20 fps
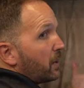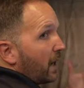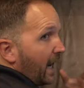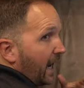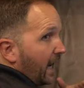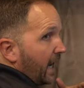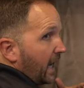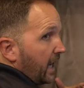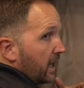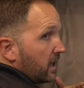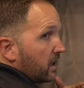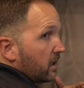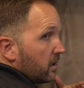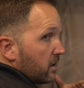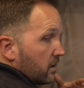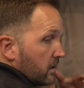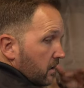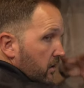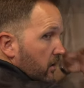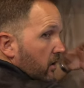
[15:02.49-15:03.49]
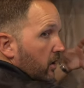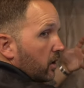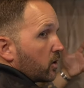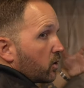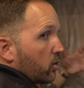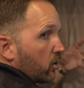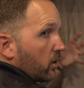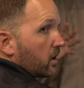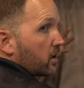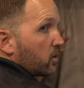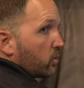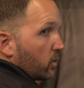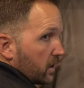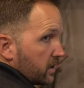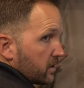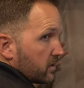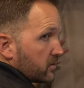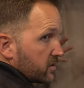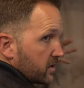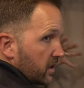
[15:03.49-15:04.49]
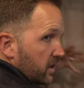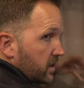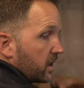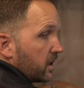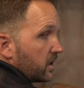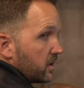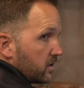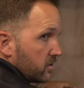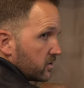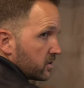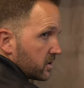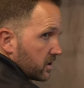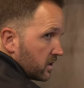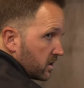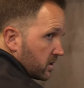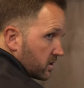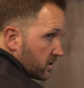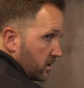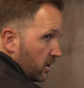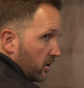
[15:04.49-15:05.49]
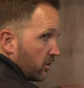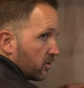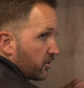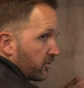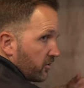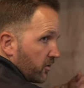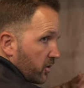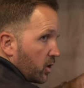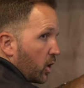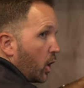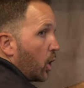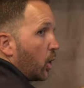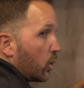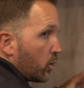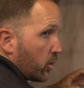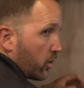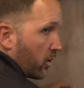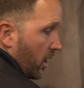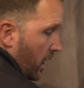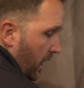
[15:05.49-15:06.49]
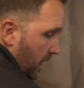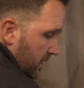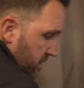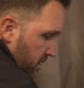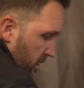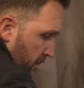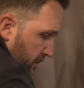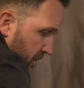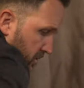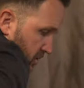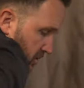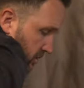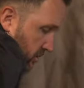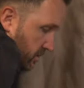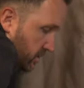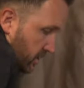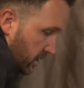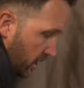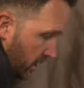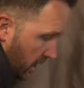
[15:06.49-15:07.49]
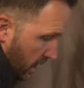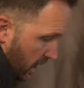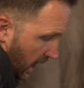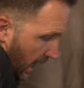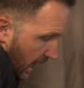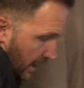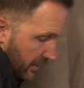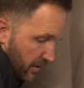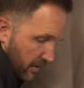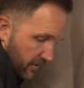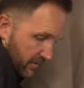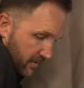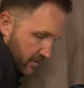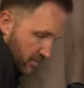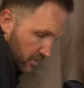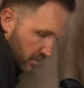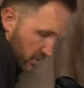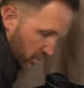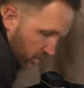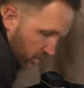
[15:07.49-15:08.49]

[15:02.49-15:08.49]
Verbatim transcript: pane acrylic windows that they use in this coach for cold or hot temperatures. I thought this was